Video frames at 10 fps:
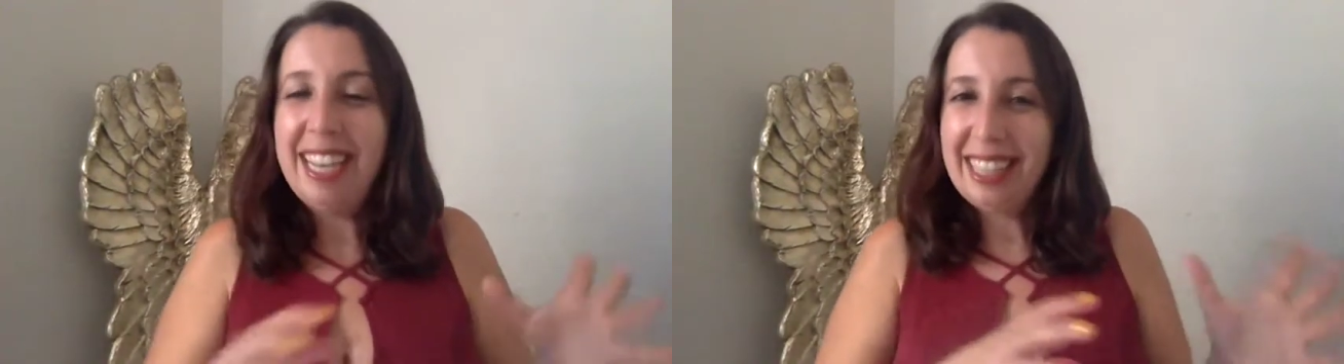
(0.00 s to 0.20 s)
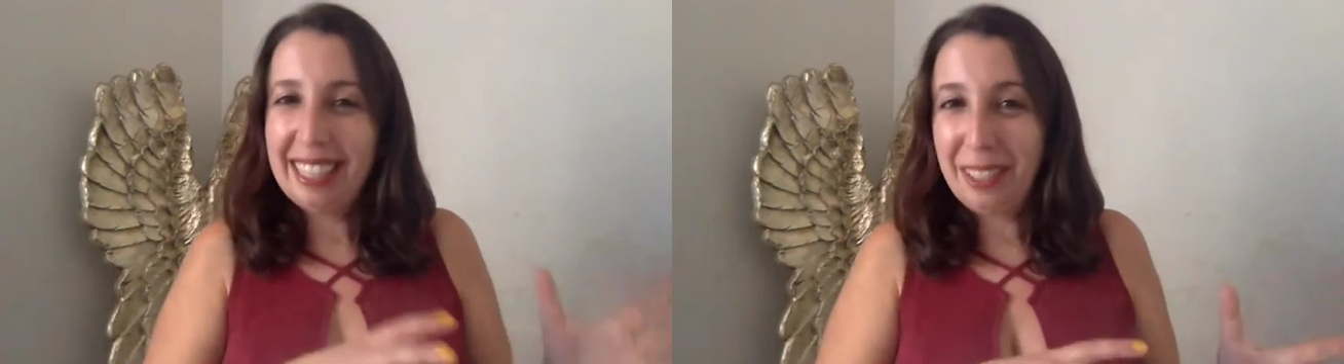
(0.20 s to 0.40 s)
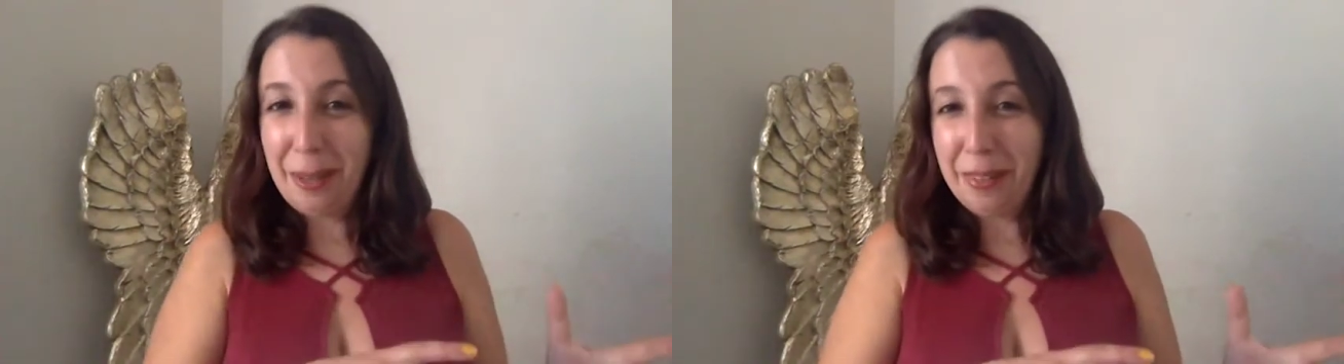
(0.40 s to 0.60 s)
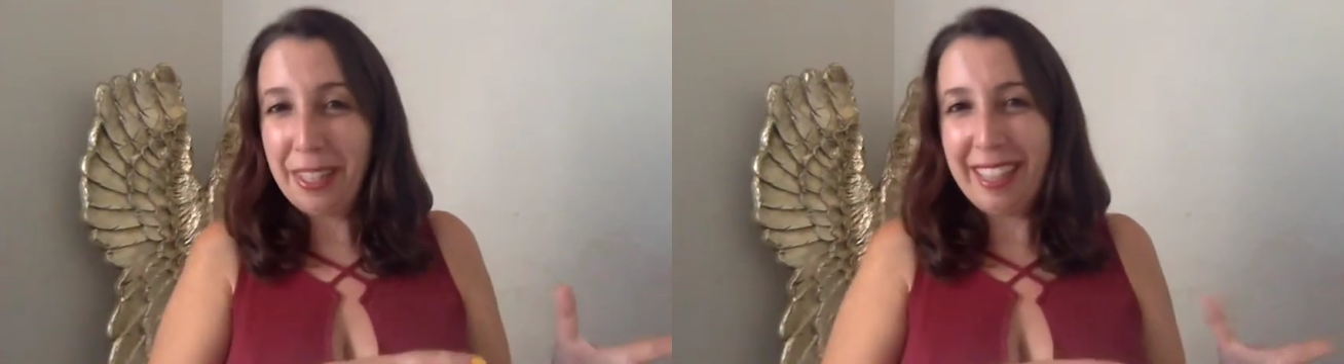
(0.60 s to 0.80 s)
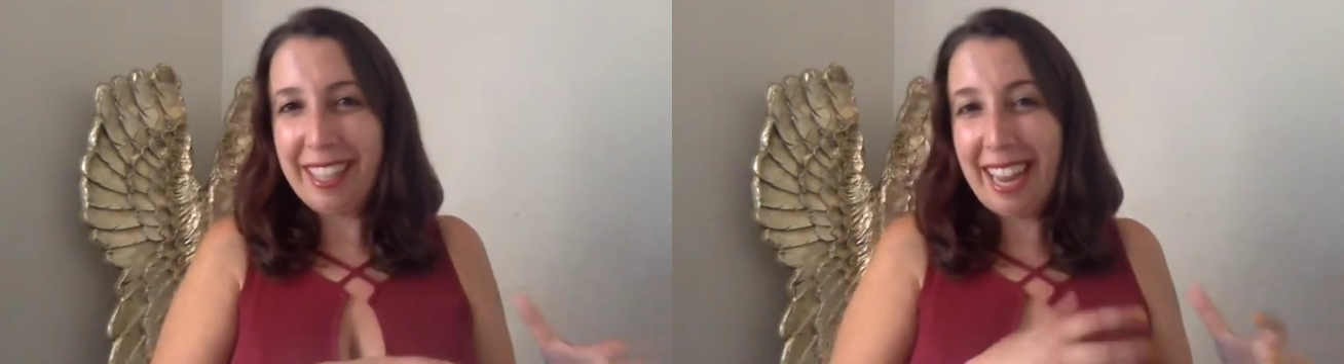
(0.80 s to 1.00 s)
That's not
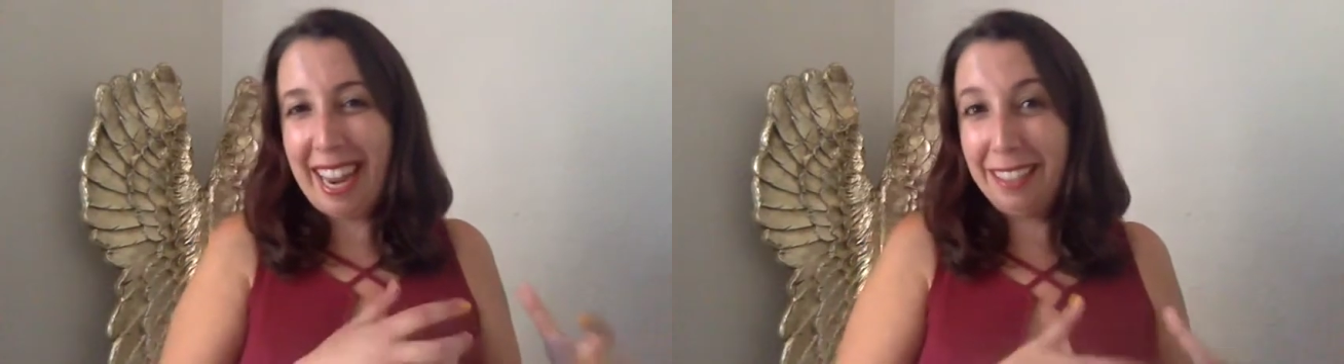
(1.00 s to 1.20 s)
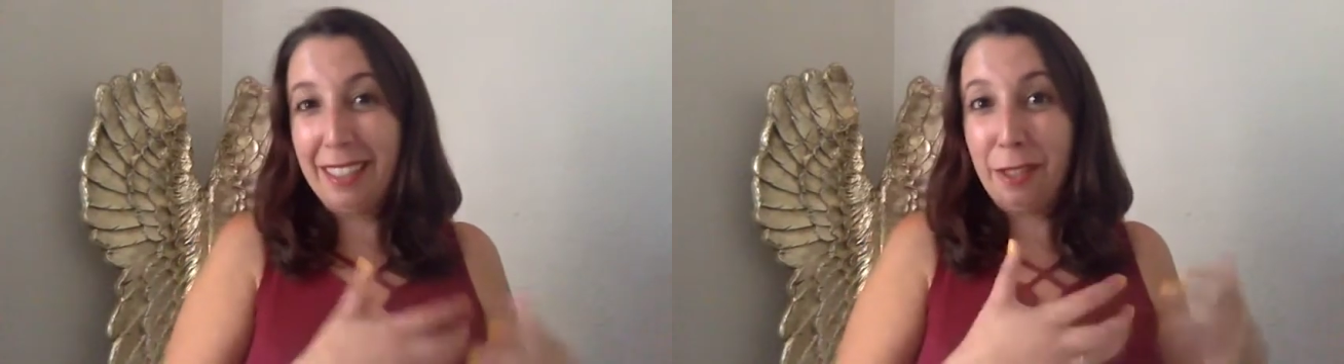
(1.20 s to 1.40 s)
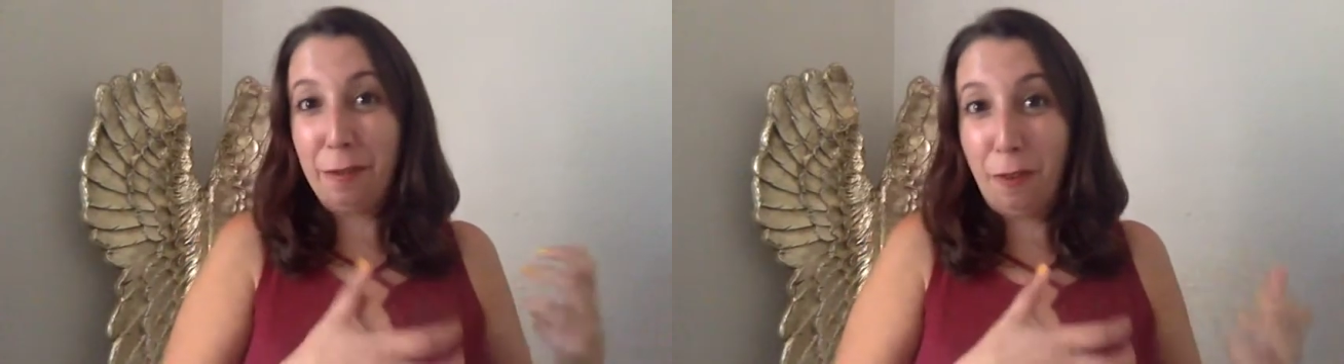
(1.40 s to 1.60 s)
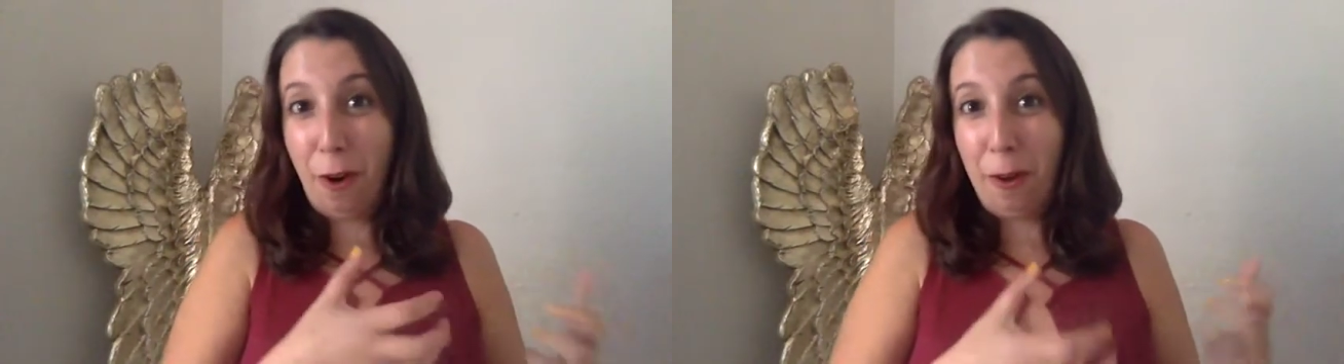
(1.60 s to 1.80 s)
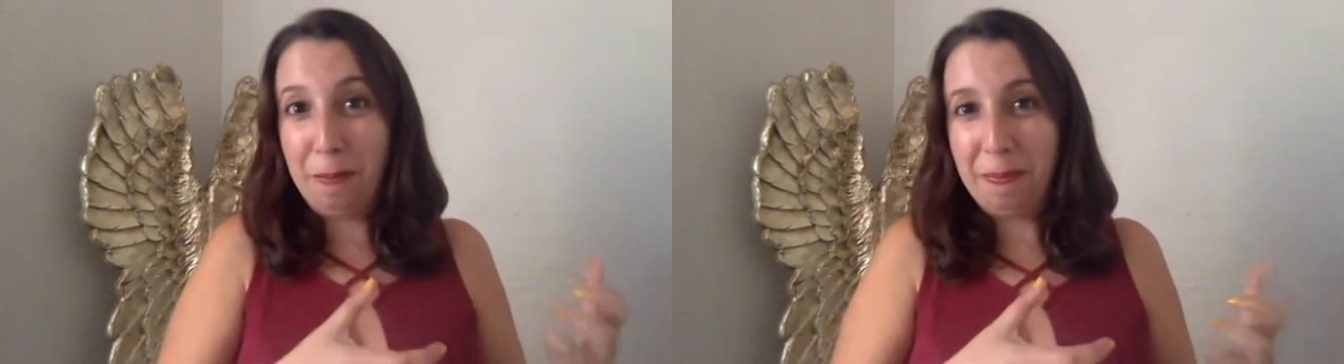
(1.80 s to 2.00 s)
really the case in the
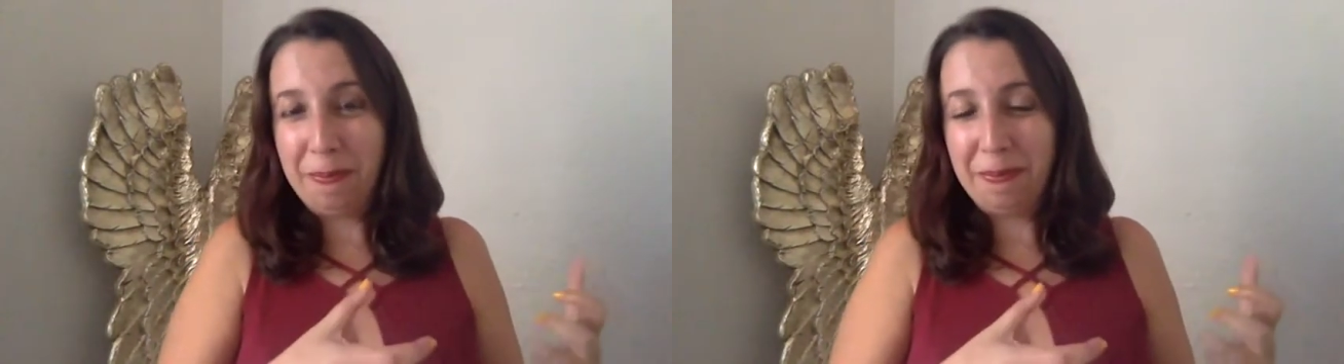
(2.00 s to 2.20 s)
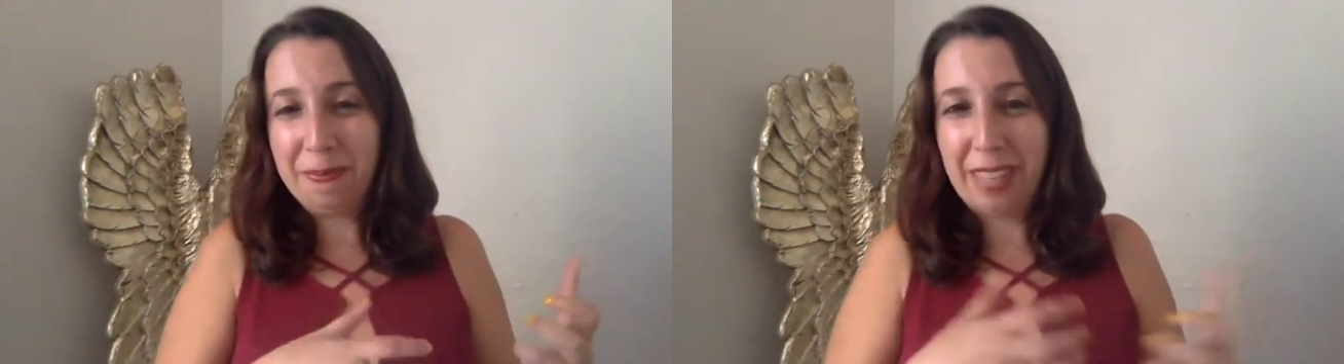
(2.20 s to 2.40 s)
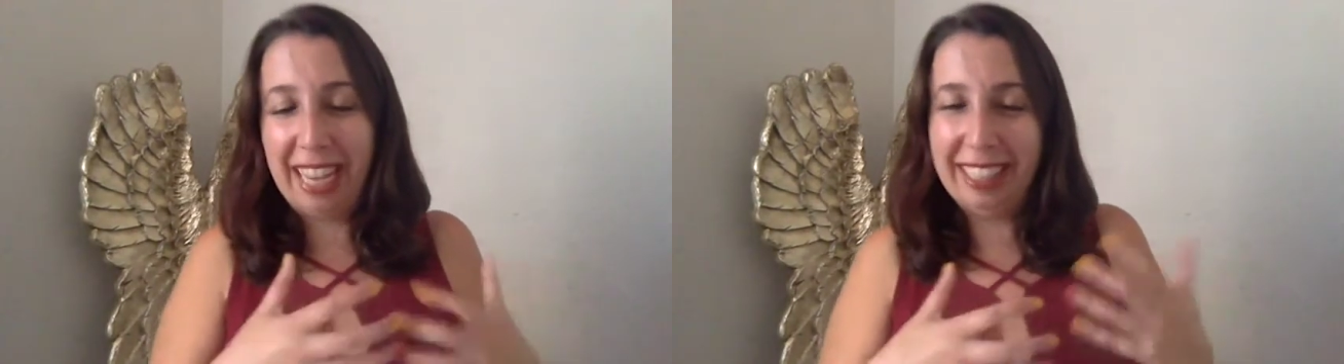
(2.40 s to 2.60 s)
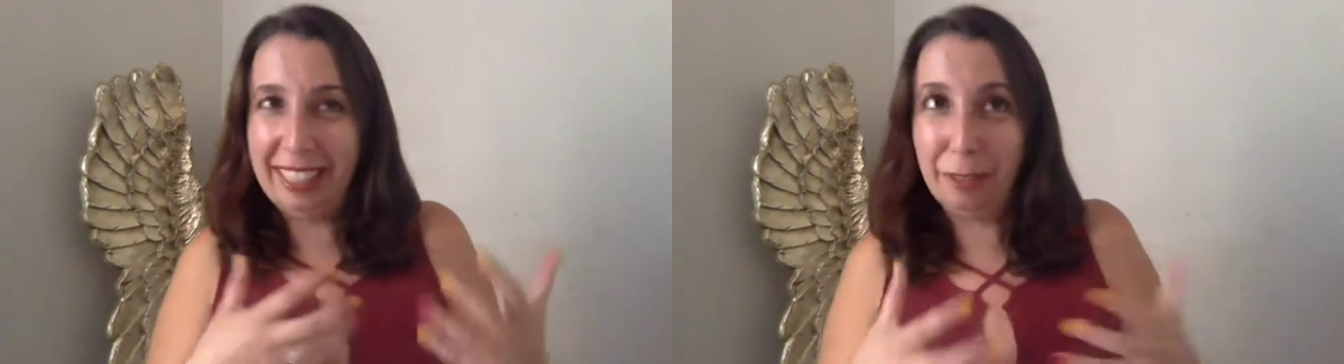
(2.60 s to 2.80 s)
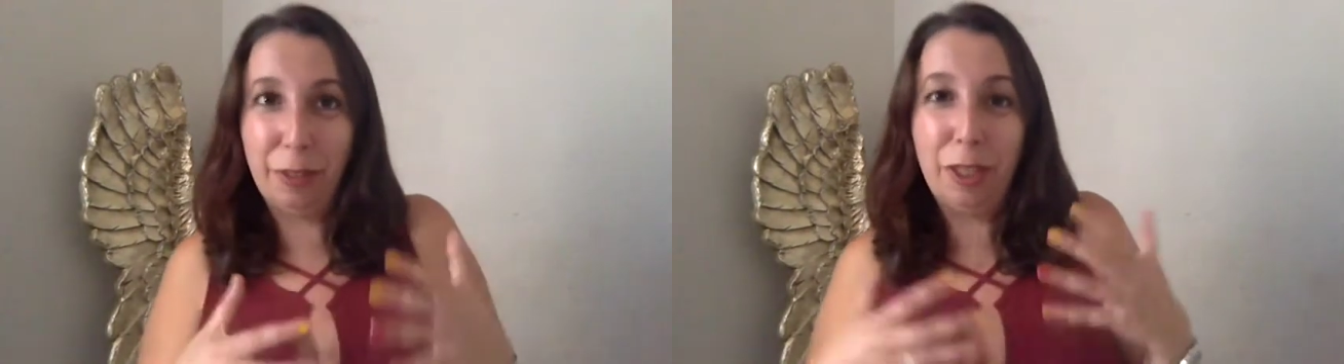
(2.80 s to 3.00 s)
fall, at
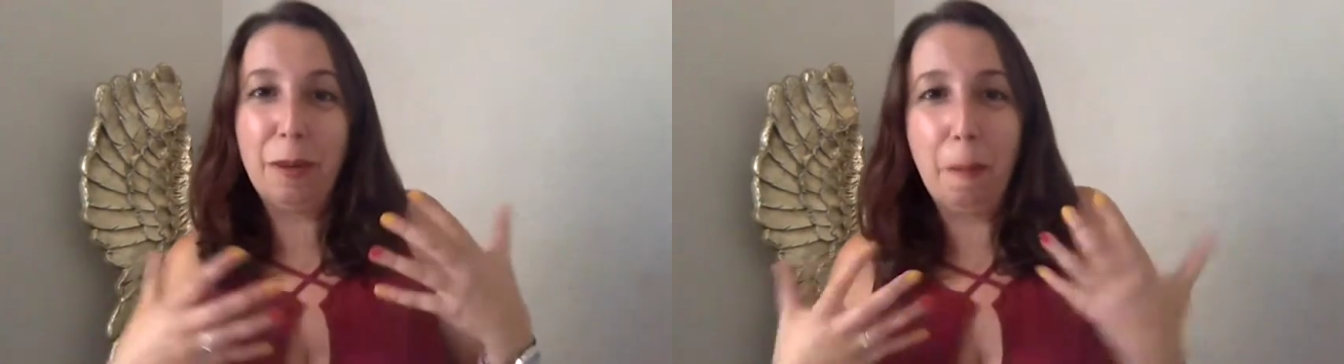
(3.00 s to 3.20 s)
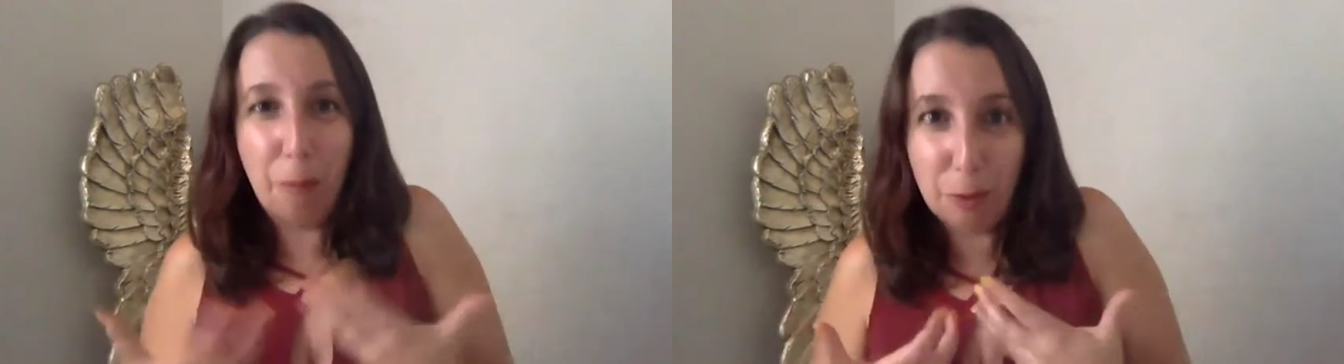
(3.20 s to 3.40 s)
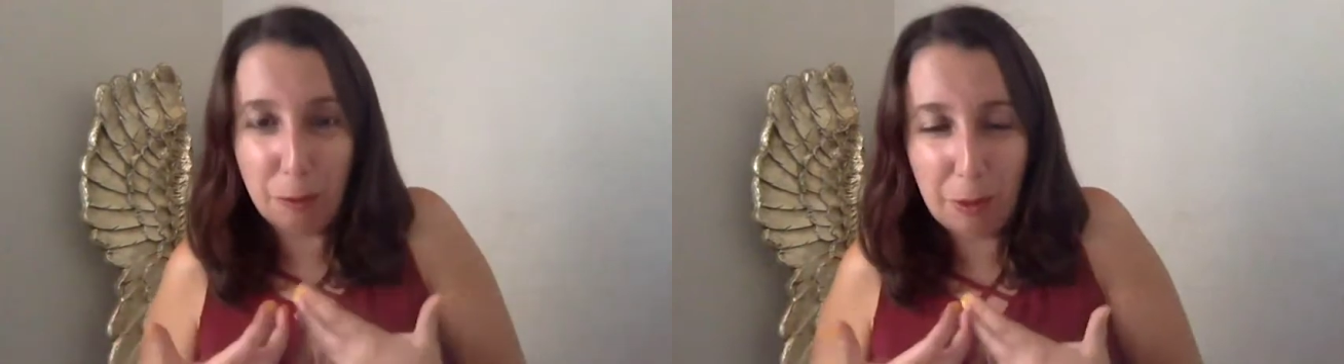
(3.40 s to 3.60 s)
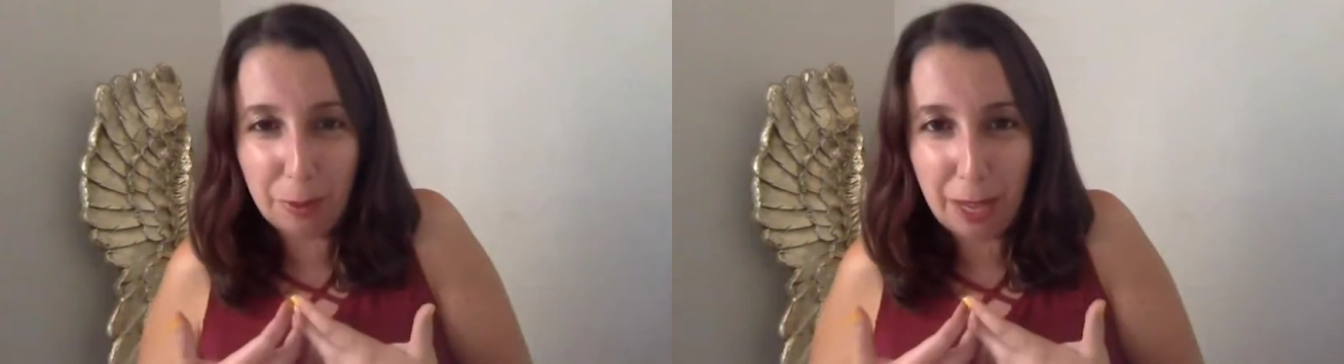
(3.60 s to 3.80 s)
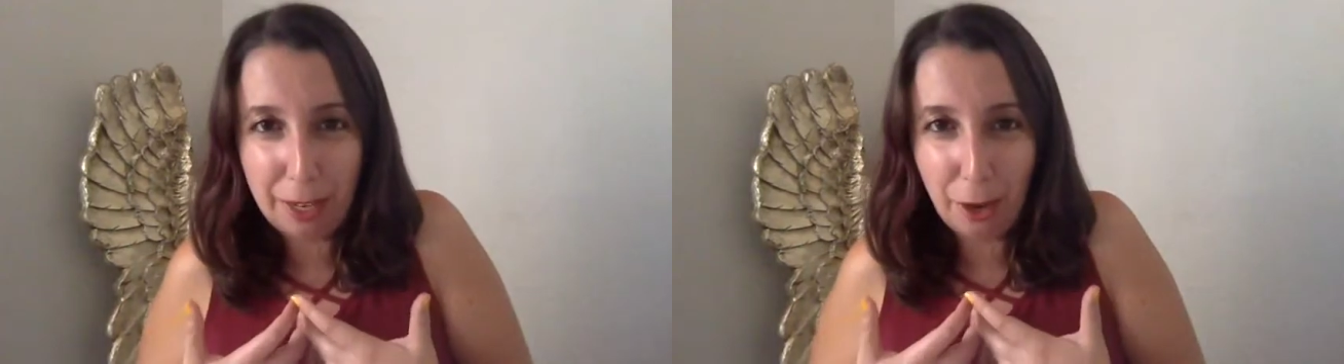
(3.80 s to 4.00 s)
least for most
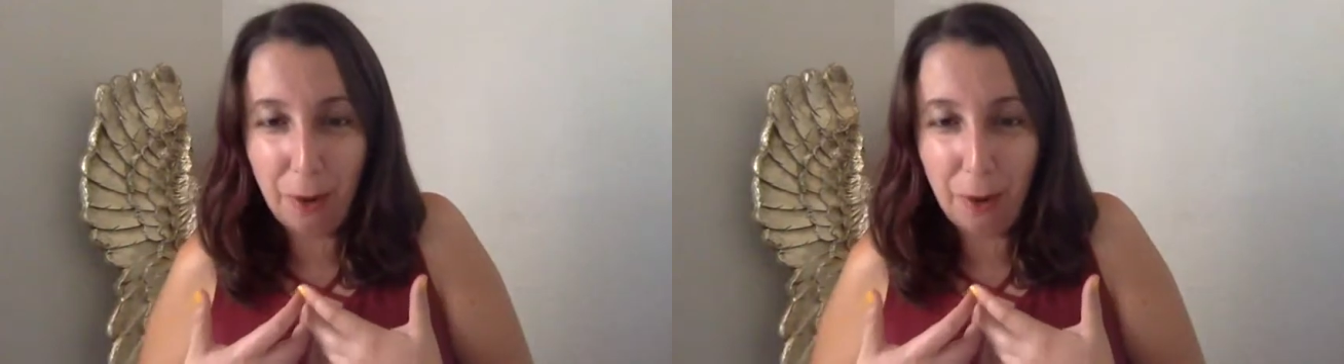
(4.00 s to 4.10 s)
people I know.